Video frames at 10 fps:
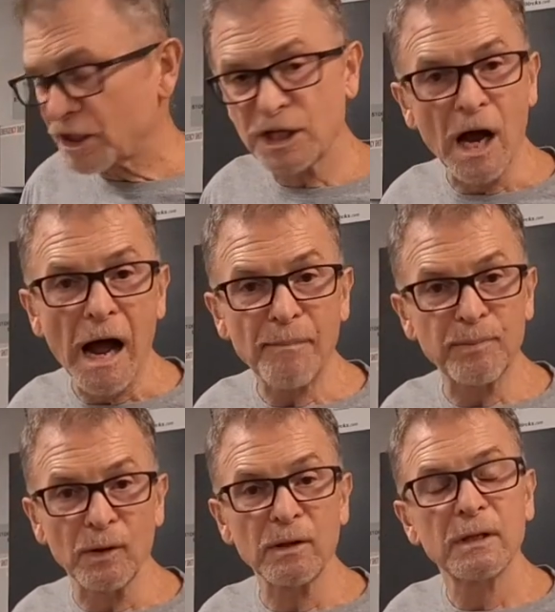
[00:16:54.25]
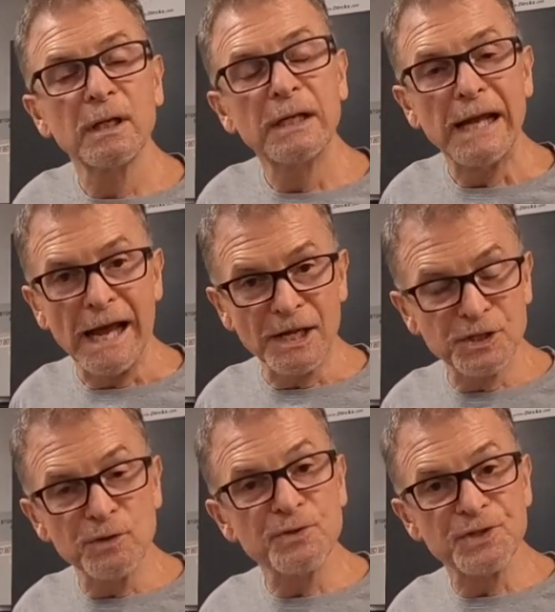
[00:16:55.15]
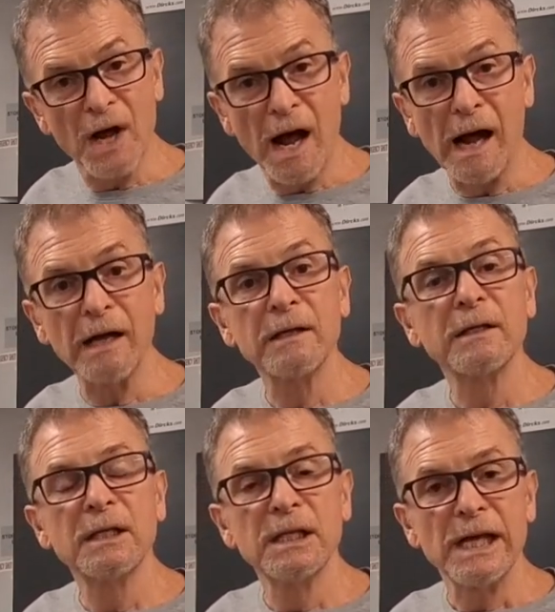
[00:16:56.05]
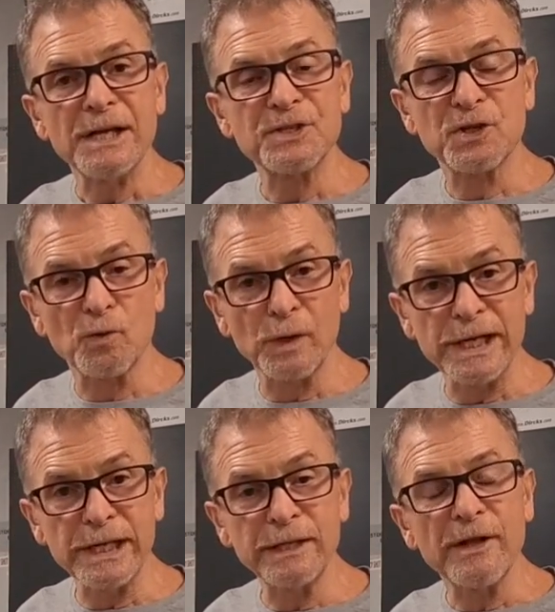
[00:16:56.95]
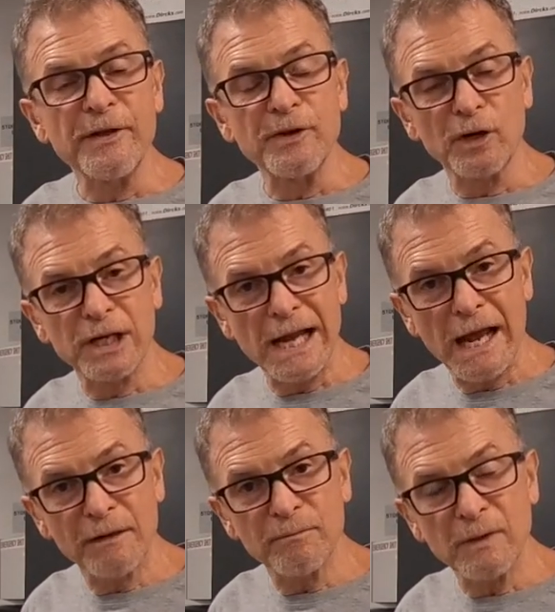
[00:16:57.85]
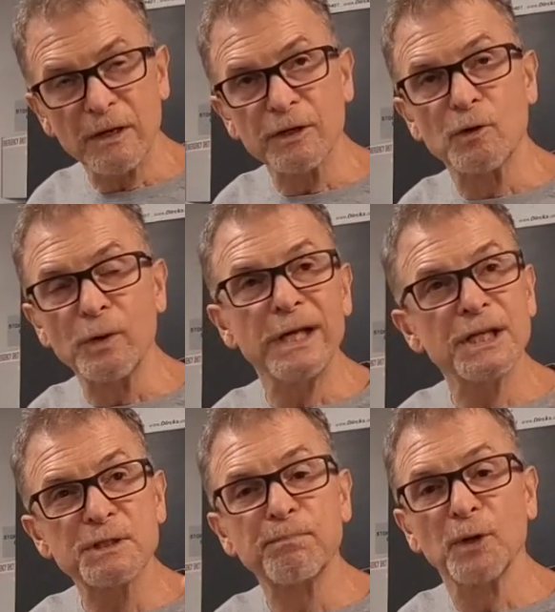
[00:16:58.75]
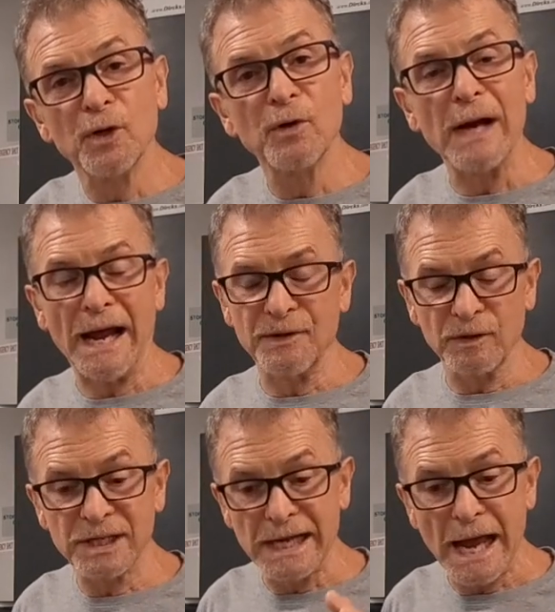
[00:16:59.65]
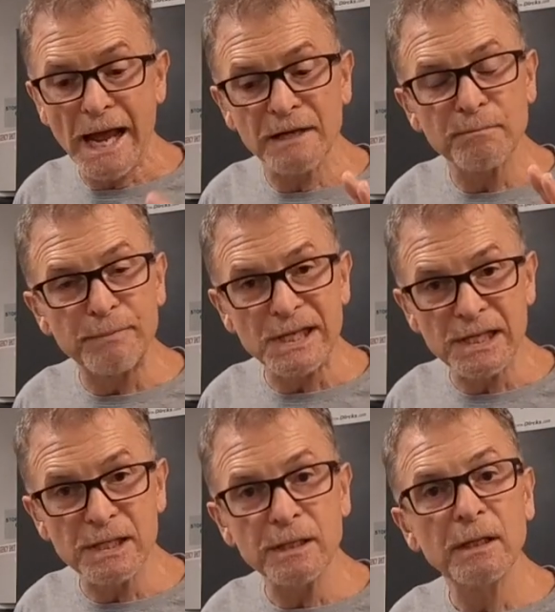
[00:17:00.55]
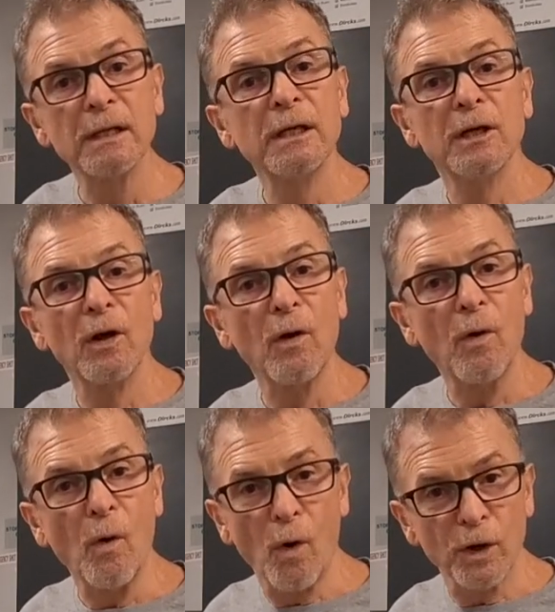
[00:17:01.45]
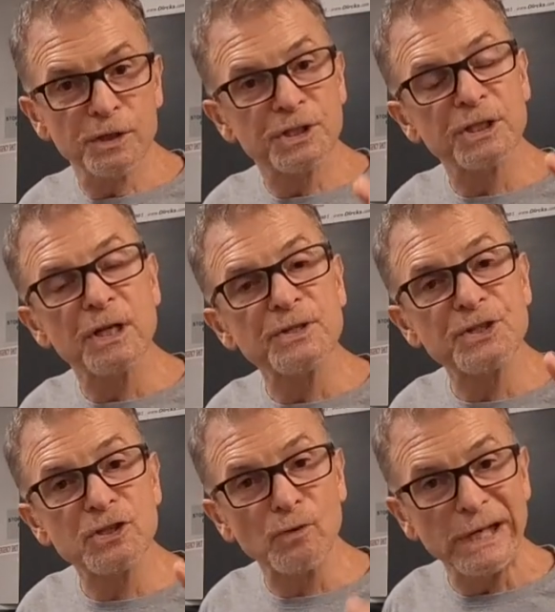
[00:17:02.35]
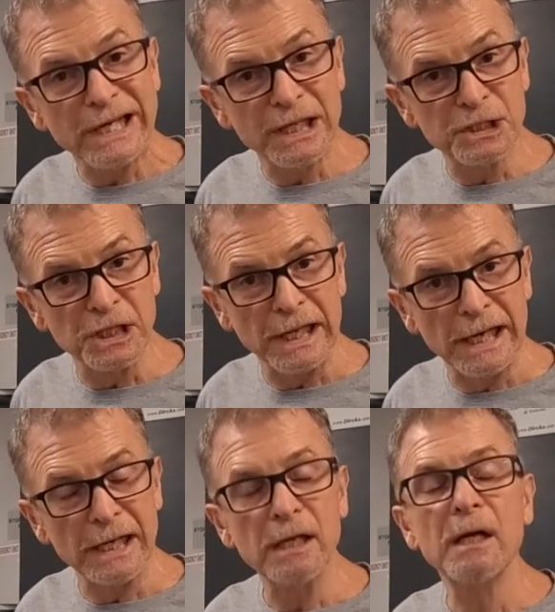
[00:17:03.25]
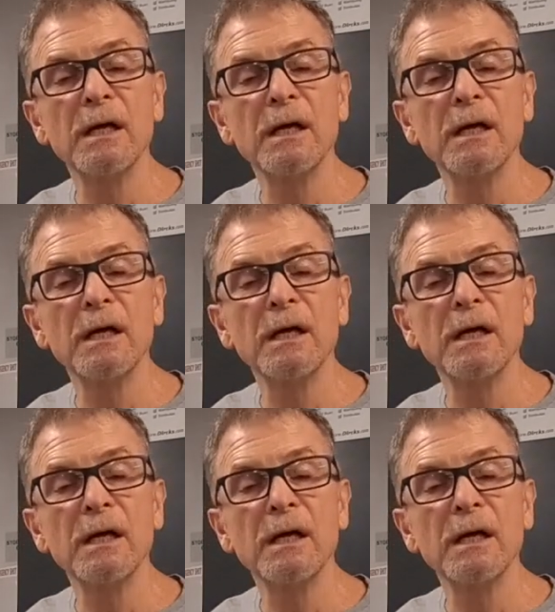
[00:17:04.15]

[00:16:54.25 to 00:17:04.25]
copper, as you saw, is green. There can greenish blue and there can be orange streakage in it,